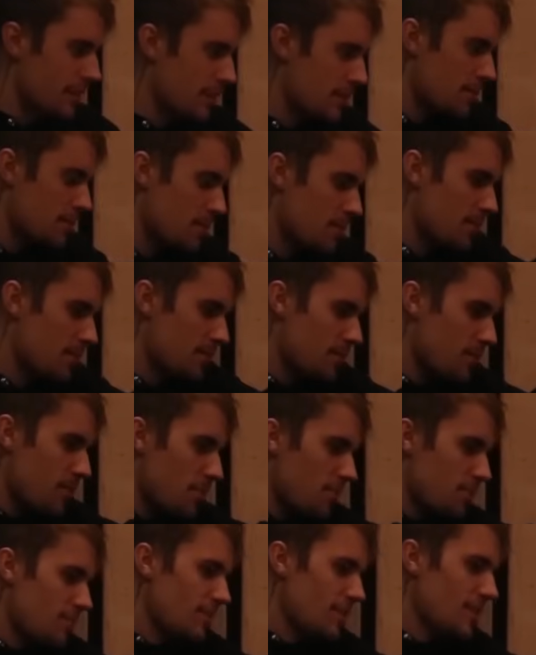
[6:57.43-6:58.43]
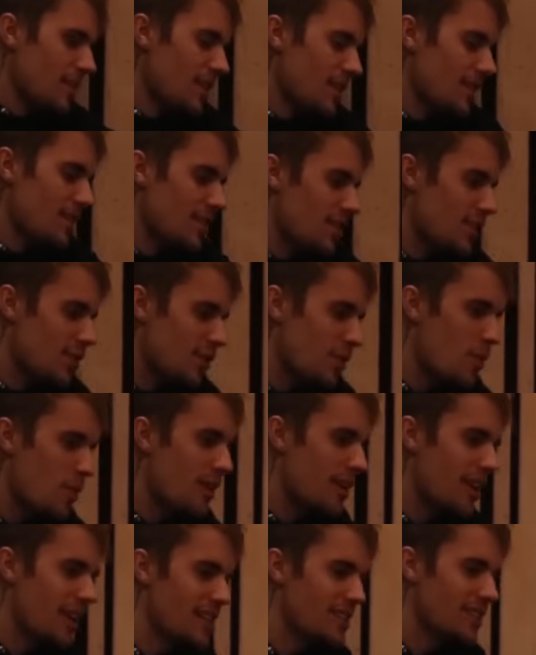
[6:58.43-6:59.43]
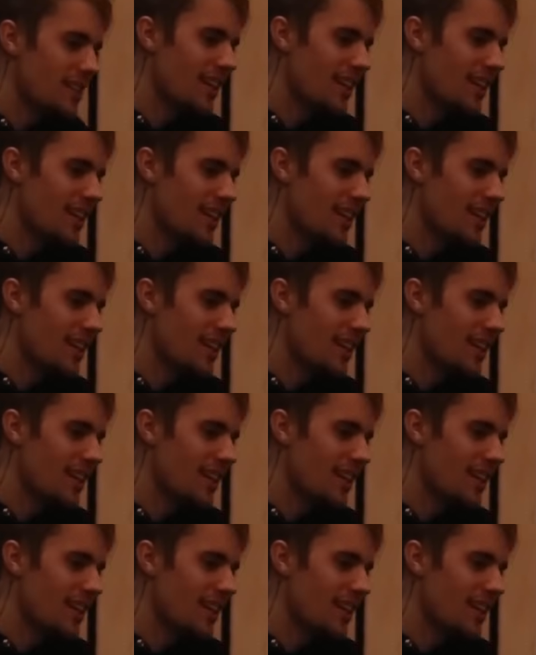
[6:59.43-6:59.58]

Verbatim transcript: "You know what you're doing, we love